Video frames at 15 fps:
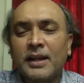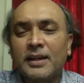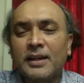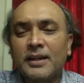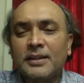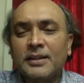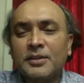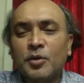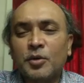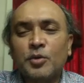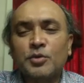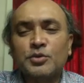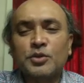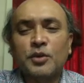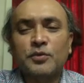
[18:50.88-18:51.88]
in
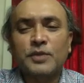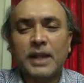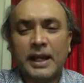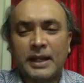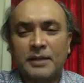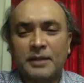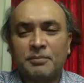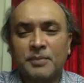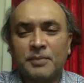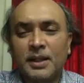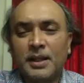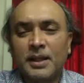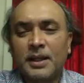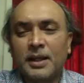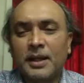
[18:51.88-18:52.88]
course of time.
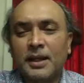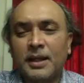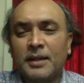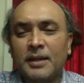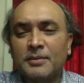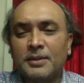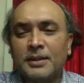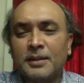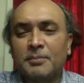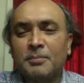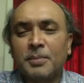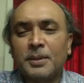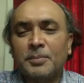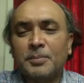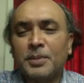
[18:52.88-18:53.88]

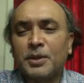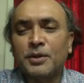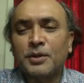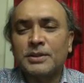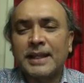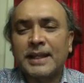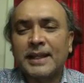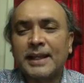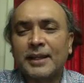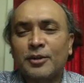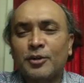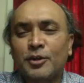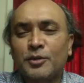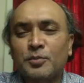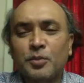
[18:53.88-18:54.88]
Because they
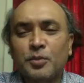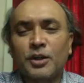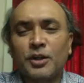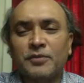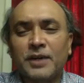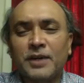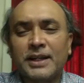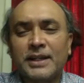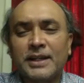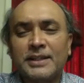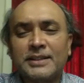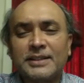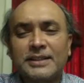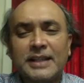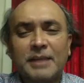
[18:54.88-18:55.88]
cannot
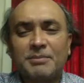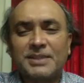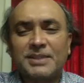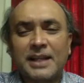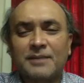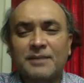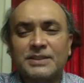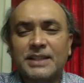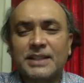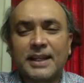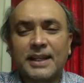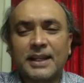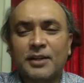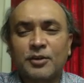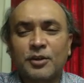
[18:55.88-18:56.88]
proliferate themselves, they
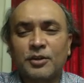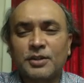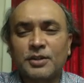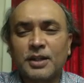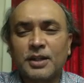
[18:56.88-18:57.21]
cannot,